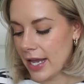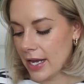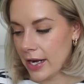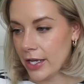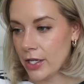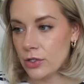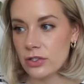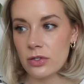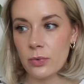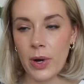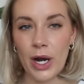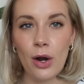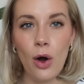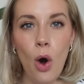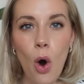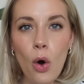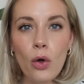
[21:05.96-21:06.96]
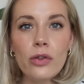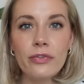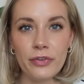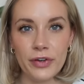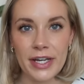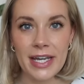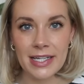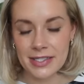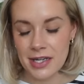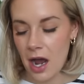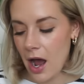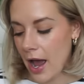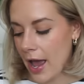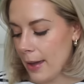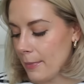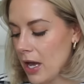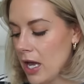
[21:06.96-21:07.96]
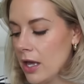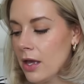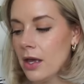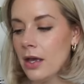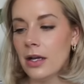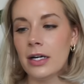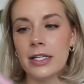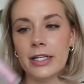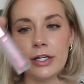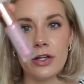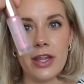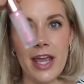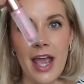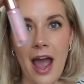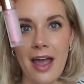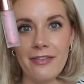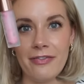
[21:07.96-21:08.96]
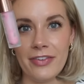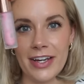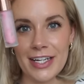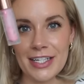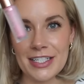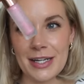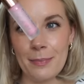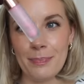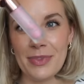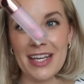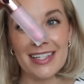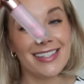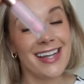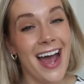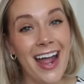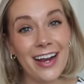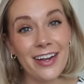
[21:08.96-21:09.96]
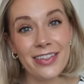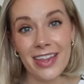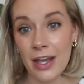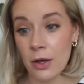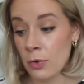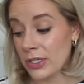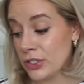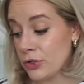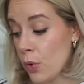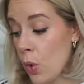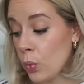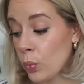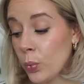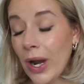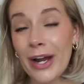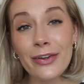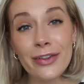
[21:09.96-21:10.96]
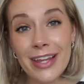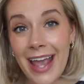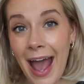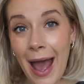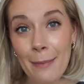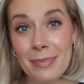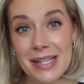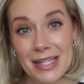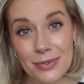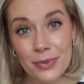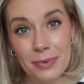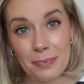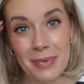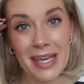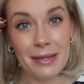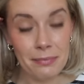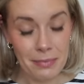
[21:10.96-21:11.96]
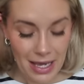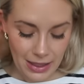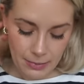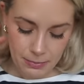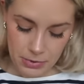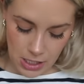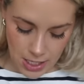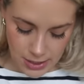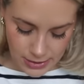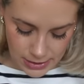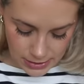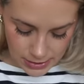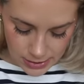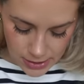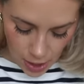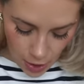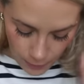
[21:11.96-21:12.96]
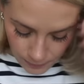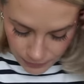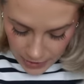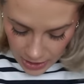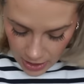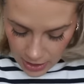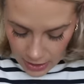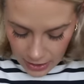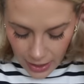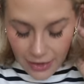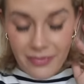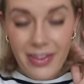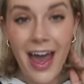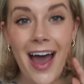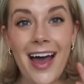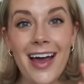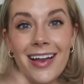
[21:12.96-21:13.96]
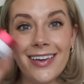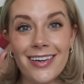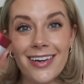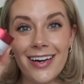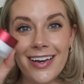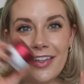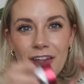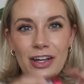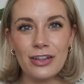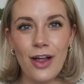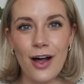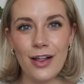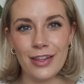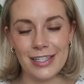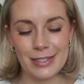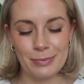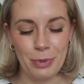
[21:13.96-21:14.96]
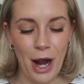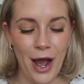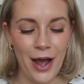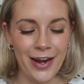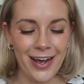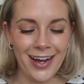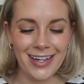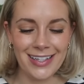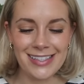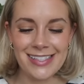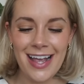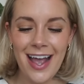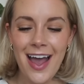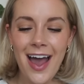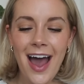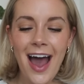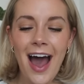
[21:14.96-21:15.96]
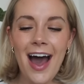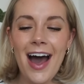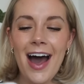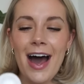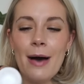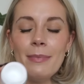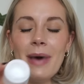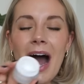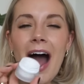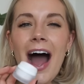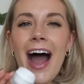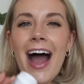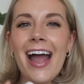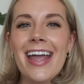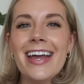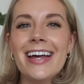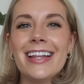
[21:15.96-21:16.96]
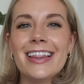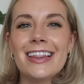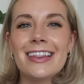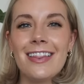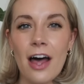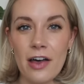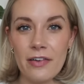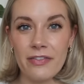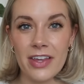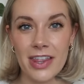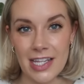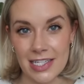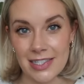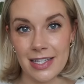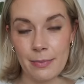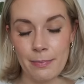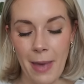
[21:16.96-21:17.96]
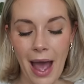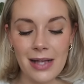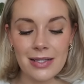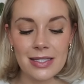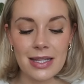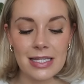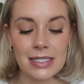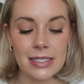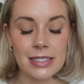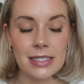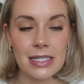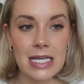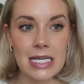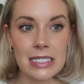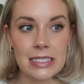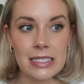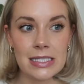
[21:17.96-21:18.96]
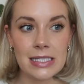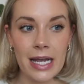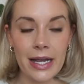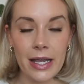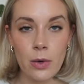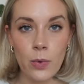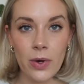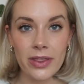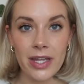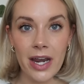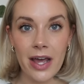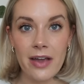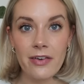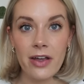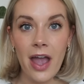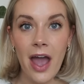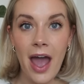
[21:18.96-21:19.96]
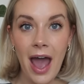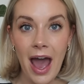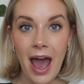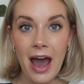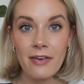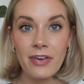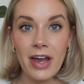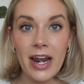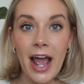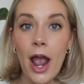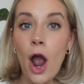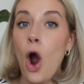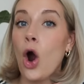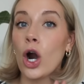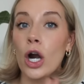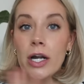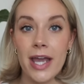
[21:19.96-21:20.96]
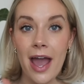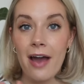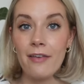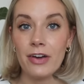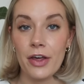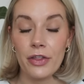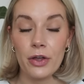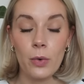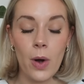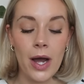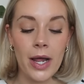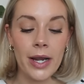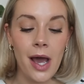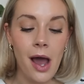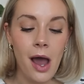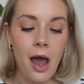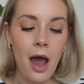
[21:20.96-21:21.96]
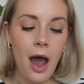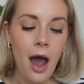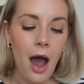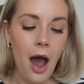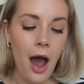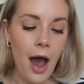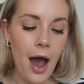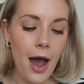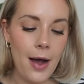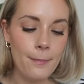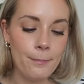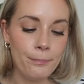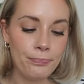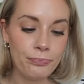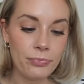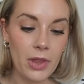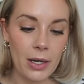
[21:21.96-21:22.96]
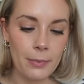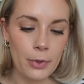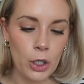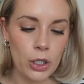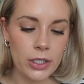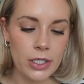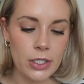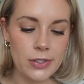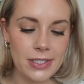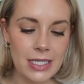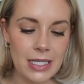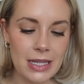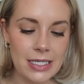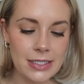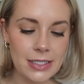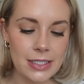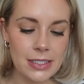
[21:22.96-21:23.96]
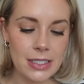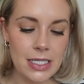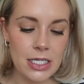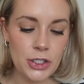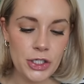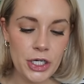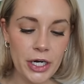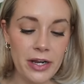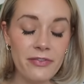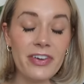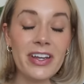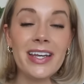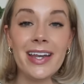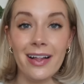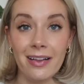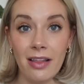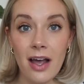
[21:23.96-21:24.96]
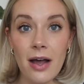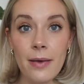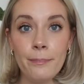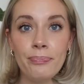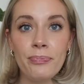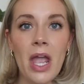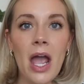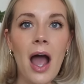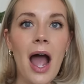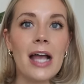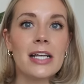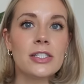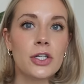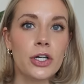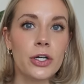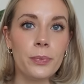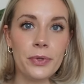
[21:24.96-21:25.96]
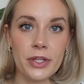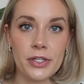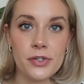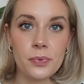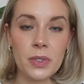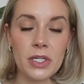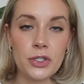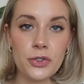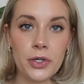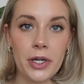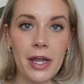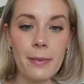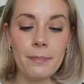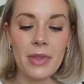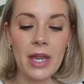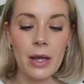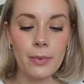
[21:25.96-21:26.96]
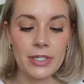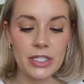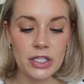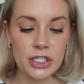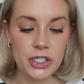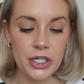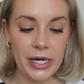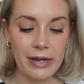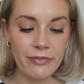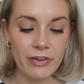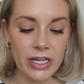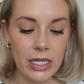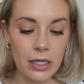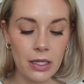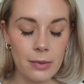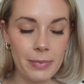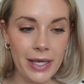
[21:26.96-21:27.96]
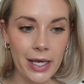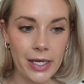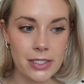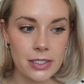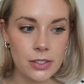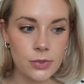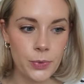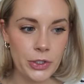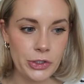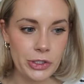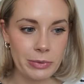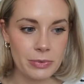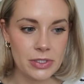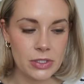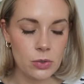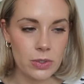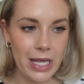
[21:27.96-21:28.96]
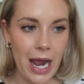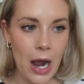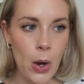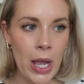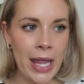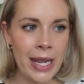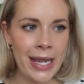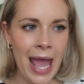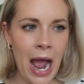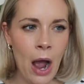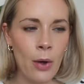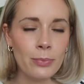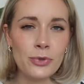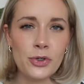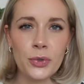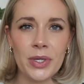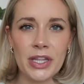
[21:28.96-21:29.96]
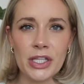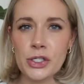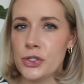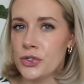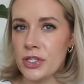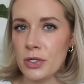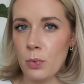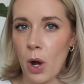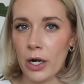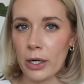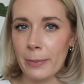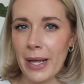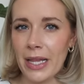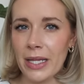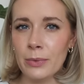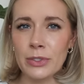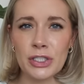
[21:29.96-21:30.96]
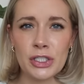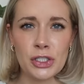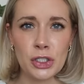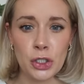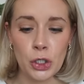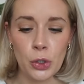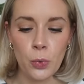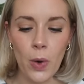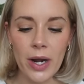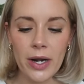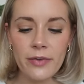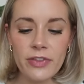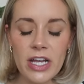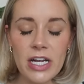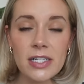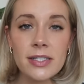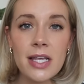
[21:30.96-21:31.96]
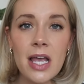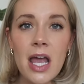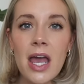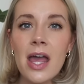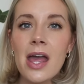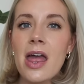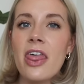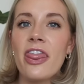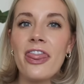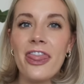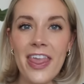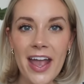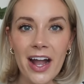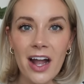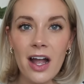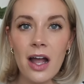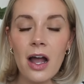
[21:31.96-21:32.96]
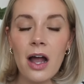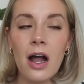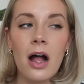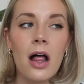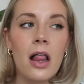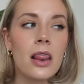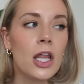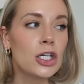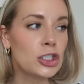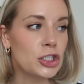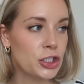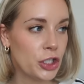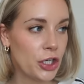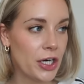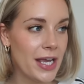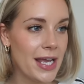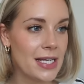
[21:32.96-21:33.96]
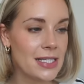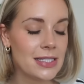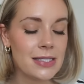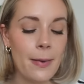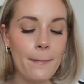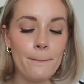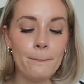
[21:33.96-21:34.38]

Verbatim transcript: and I used to wear it all the freaking time. Clearly, I finished up the entire thing, which rarely happens with me and my lip glosses. So, love that. Another Lawless product. Um, I love this lip mask. This is the second one that I have and I already have another one um, that I'm currently using. This is the Cherry Vanilla. I started with the Sweet Dream, then I went to the Cherry Vanilla because Sweet Dream was sold out, and now I'm doing the Juicy Watermelon, which is a new one of theirs thick, luxurious,